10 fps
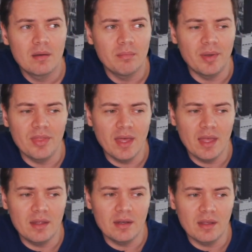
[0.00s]
But
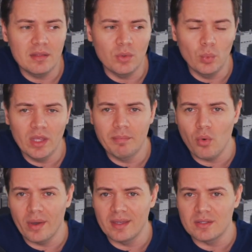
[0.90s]
then the weak
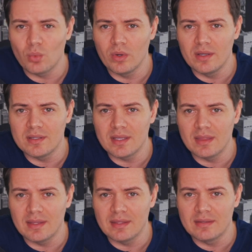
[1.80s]
point was
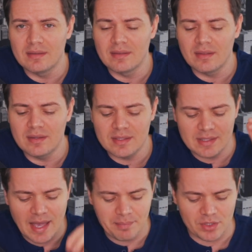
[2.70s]
in this
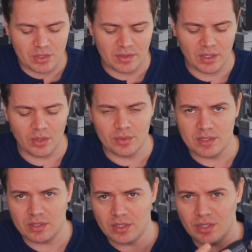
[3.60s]
adapter that goes
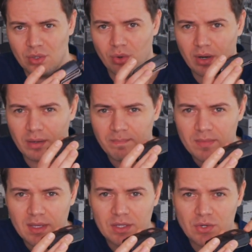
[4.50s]
into your
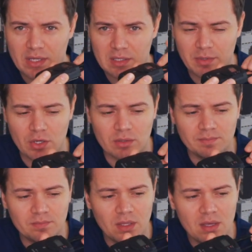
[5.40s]
transmitter,
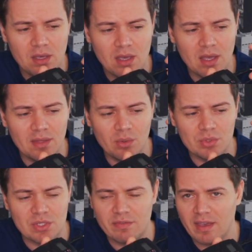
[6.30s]
and they would
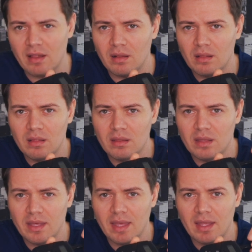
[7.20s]
just fail.
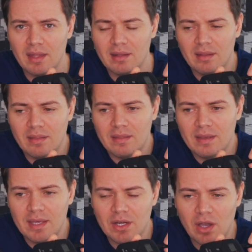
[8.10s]
And,
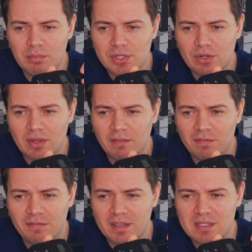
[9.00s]
I'm sure they
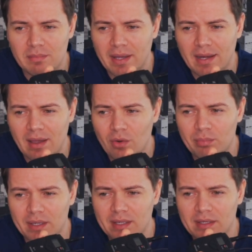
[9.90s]
fixed it by now,
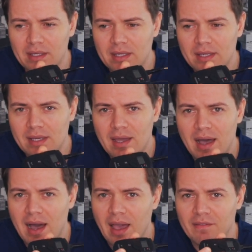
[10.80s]
but
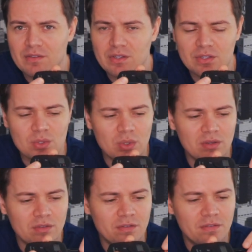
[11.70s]
I've just sort
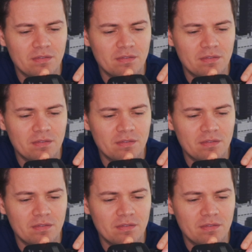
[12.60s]
of